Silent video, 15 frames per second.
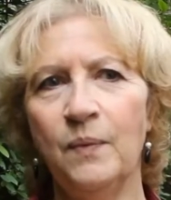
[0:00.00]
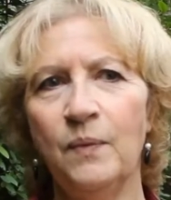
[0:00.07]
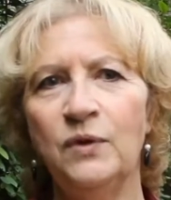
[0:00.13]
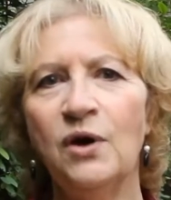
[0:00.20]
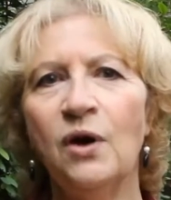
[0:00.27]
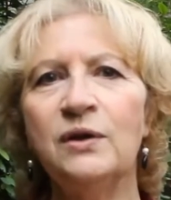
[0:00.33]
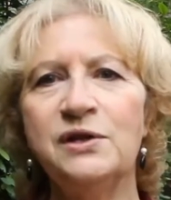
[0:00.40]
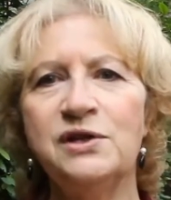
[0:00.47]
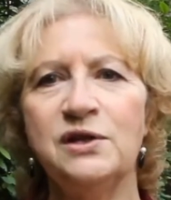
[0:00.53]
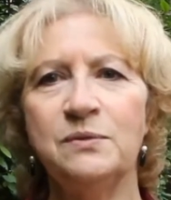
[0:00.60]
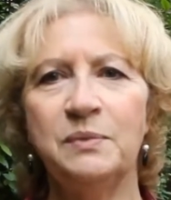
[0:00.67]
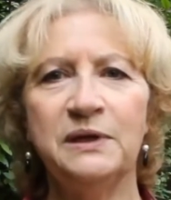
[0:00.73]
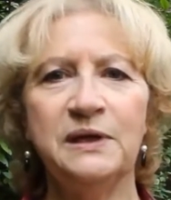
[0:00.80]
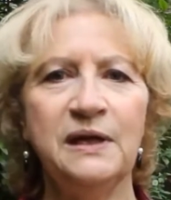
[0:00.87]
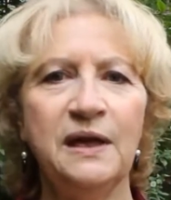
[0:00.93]

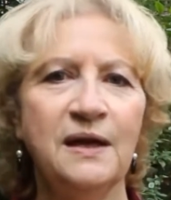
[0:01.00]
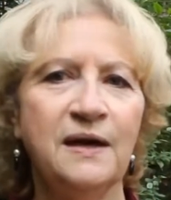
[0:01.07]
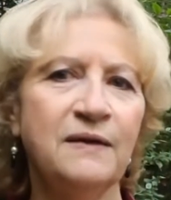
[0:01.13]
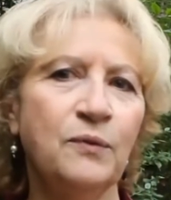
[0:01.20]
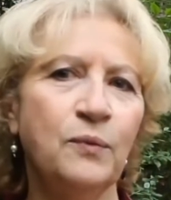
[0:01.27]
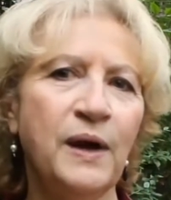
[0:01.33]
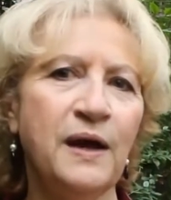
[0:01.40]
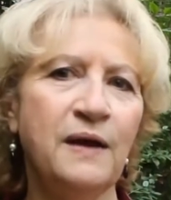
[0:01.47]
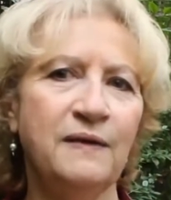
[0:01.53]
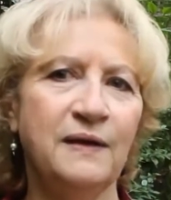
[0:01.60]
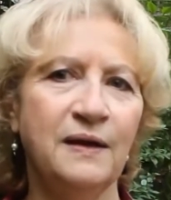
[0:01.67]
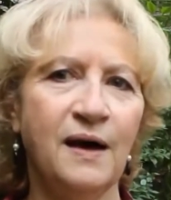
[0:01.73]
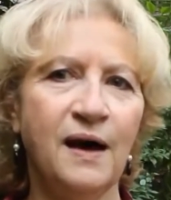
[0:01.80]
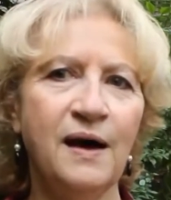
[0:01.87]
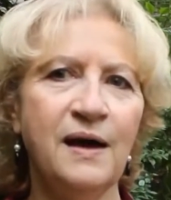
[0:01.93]
knowledgeable in another way
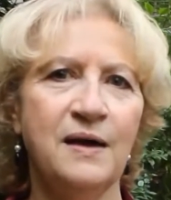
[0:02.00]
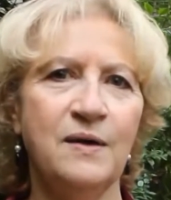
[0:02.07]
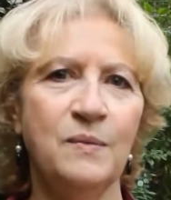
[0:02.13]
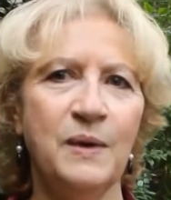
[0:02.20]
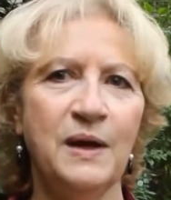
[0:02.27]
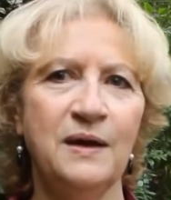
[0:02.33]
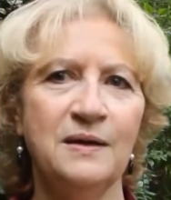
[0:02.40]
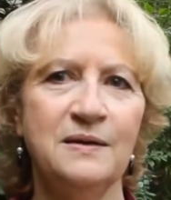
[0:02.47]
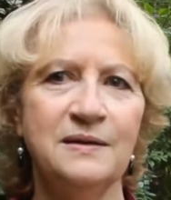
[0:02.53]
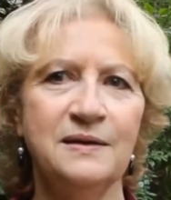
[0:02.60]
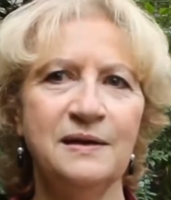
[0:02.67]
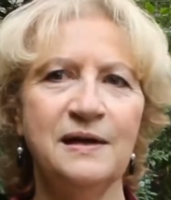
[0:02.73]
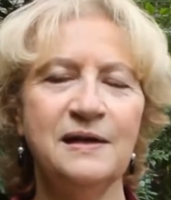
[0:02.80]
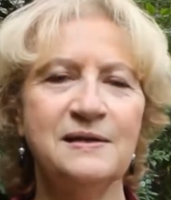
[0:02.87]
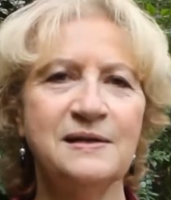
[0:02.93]
than I am,
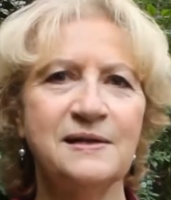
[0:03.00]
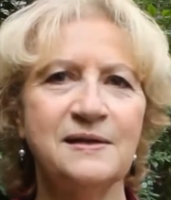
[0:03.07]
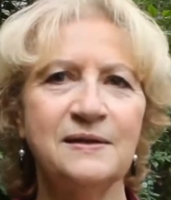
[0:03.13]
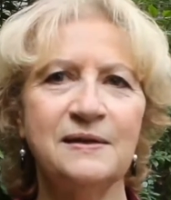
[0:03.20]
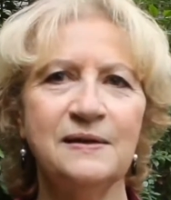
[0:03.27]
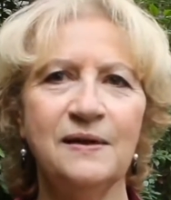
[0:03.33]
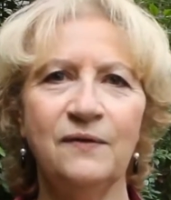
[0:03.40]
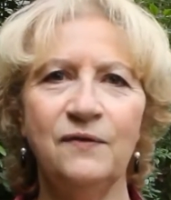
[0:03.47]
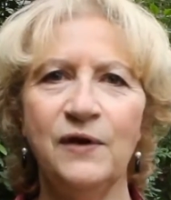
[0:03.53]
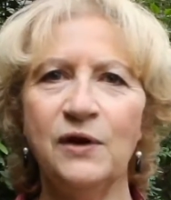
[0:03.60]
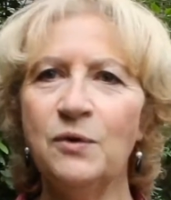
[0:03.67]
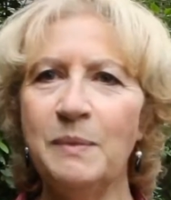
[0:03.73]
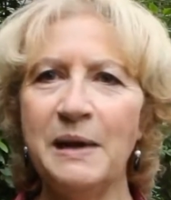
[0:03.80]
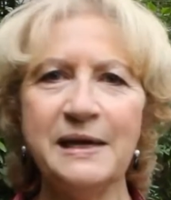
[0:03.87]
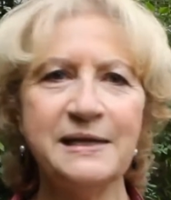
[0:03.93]
and it's
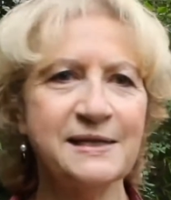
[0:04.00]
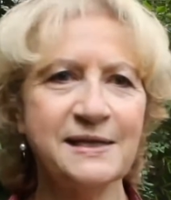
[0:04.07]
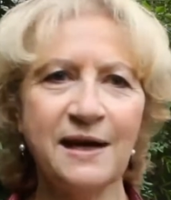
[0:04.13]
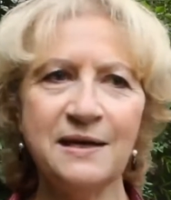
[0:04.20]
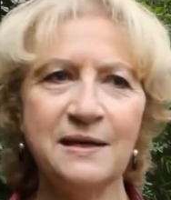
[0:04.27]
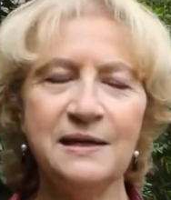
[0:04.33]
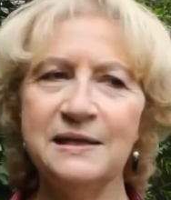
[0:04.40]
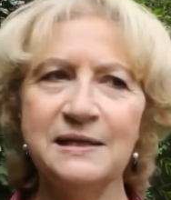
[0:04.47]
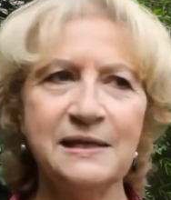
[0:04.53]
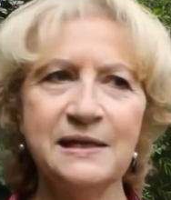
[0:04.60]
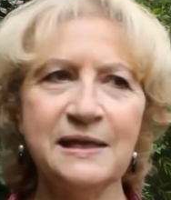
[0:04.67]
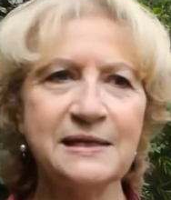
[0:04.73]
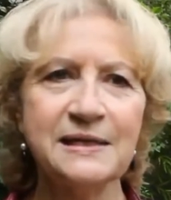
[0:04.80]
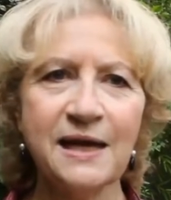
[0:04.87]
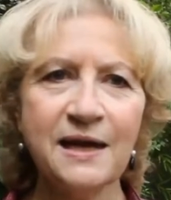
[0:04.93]
very
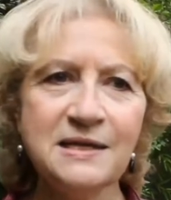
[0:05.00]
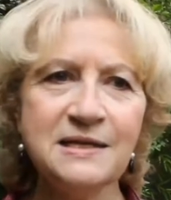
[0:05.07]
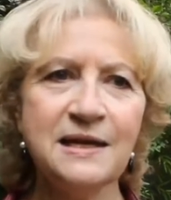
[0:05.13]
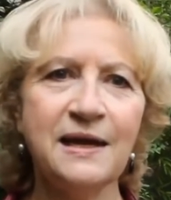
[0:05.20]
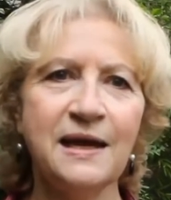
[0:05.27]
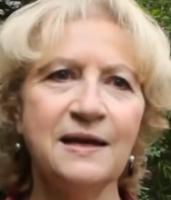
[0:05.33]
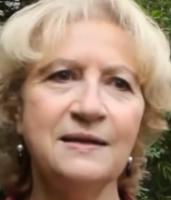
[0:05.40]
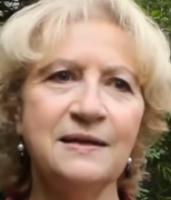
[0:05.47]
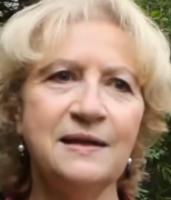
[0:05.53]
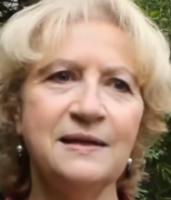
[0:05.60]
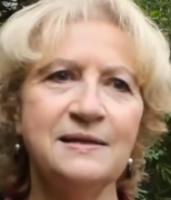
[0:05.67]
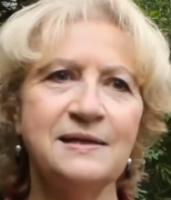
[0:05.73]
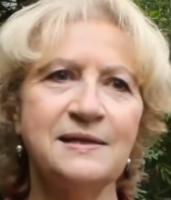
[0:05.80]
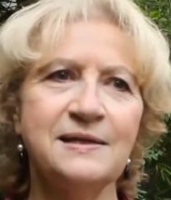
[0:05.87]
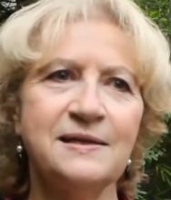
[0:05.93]
exciting and
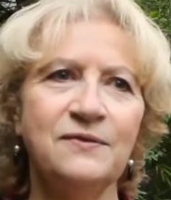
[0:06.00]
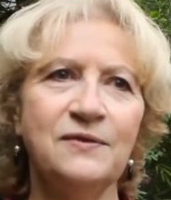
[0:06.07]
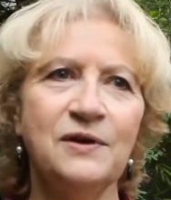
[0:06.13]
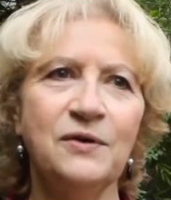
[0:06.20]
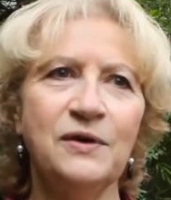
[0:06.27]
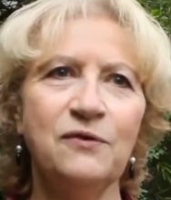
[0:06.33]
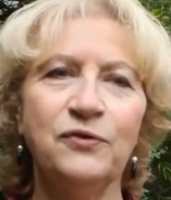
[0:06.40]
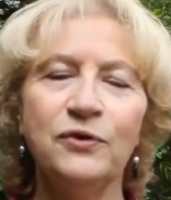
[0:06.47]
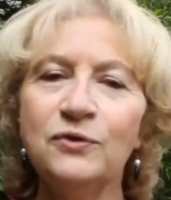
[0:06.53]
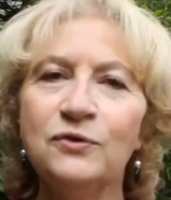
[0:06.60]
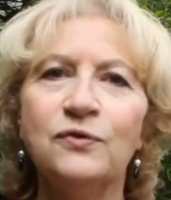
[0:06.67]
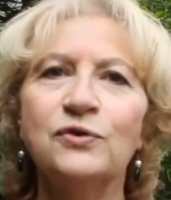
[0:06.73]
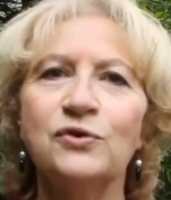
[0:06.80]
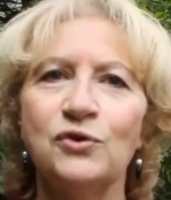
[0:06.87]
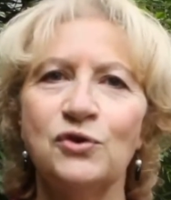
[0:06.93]
it's very
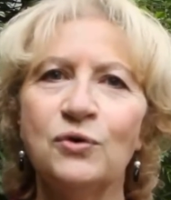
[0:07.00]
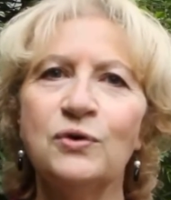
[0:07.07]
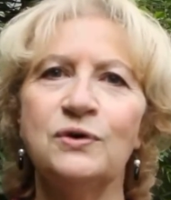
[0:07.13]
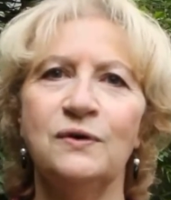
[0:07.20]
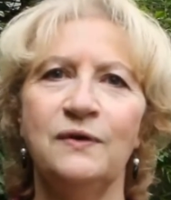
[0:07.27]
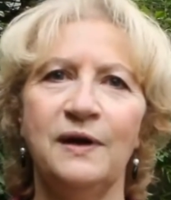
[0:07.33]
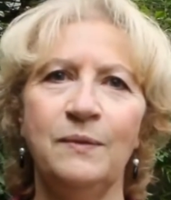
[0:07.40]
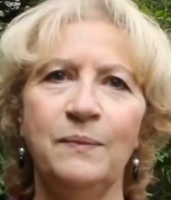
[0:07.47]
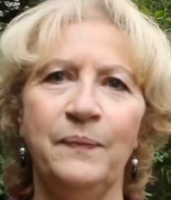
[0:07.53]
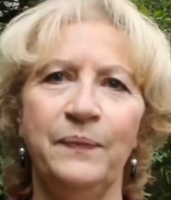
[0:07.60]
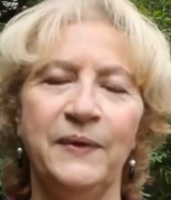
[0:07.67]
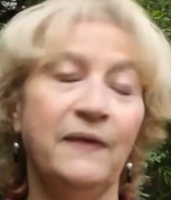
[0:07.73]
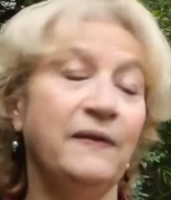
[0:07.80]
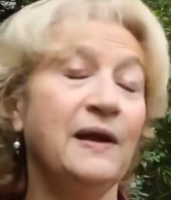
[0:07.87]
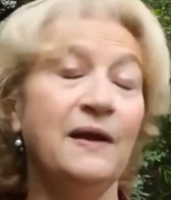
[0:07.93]
fruitful to talk to them,
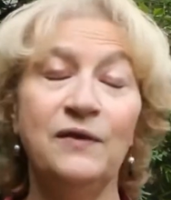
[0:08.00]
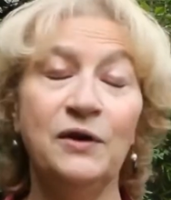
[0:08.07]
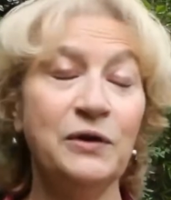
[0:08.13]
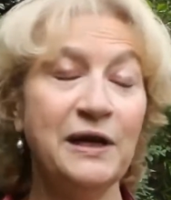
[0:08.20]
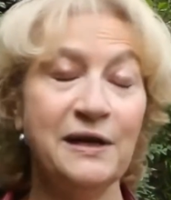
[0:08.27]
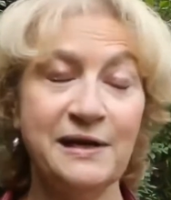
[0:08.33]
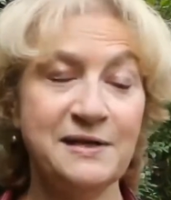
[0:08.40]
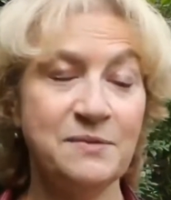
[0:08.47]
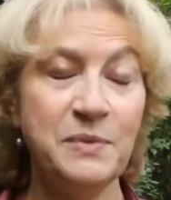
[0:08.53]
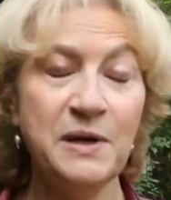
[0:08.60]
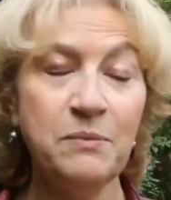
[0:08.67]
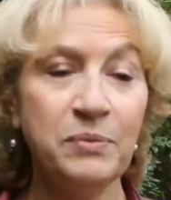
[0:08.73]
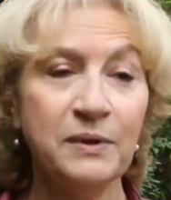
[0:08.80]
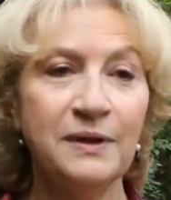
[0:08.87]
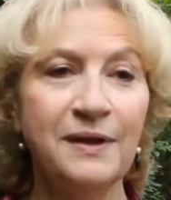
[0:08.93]
and they are very nice
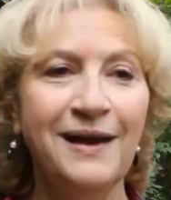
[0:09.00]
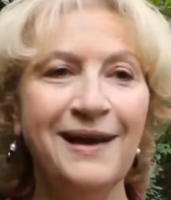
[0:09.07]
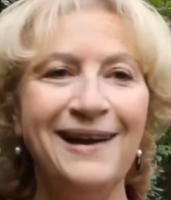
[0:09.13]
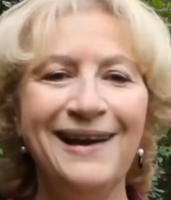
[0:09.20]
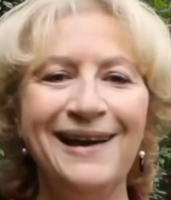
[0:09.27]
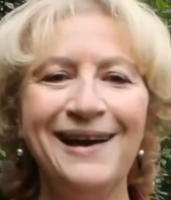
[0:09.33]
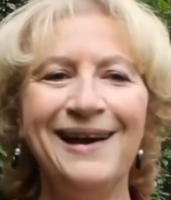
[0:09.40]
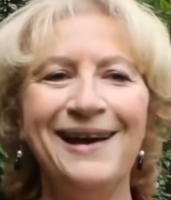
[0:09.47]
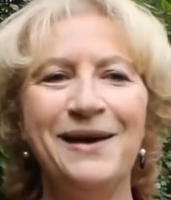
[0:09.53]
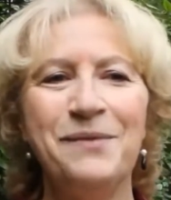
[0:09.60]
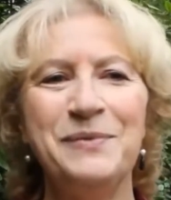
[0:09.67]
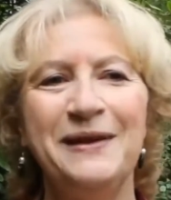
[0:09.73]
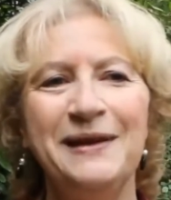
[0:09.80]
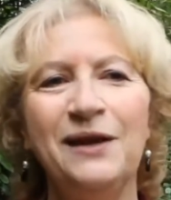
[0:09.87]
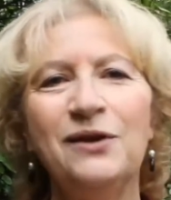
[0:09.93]
people.
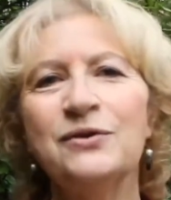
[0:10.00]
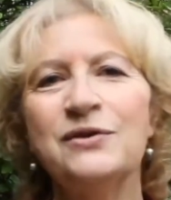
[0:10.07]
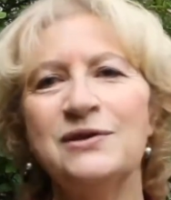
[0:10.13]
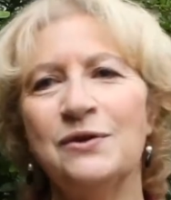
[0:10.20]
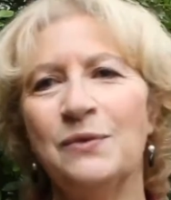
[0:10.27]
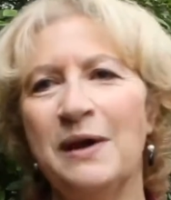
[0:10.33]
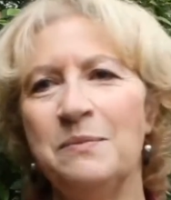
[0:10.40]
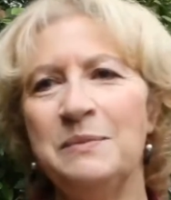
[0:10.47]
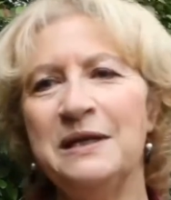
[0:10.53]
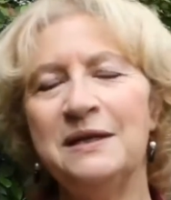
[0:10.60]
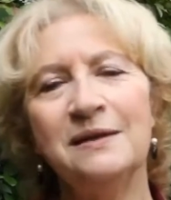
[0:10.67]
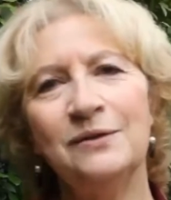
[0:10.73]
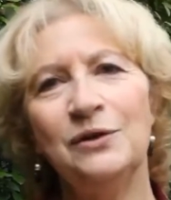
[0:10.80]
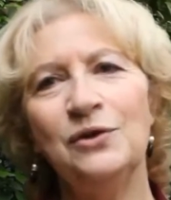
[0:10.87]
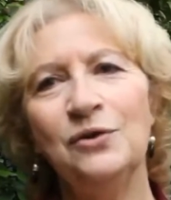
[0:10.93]
But then also I
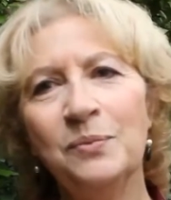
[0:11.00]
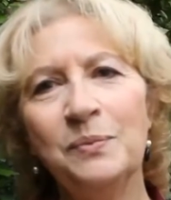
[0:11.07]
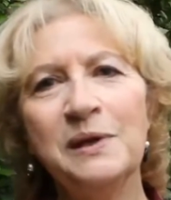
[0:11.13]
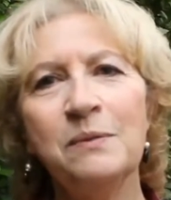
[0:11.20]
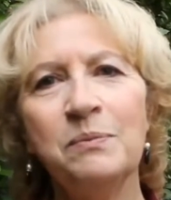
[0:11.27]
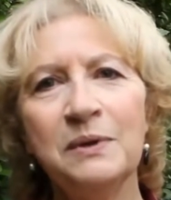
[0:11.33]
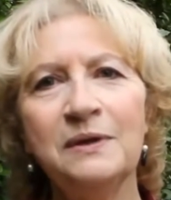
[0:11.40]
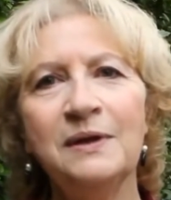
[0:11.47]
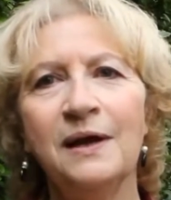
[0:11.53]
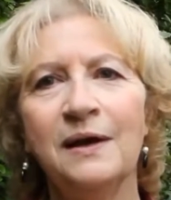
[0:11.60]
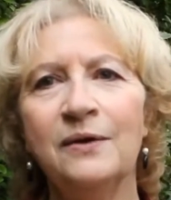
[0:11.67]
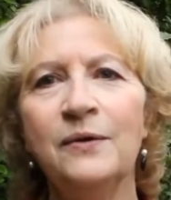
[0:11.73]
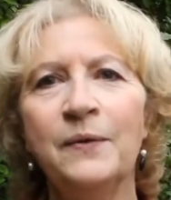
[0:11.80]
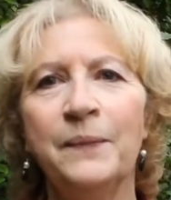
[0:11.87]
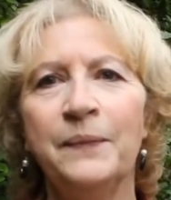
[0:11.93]
meet new people
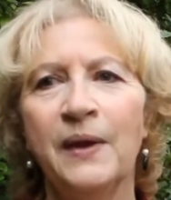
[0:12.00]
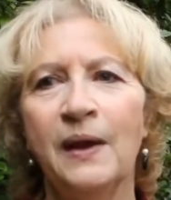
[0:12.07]
now.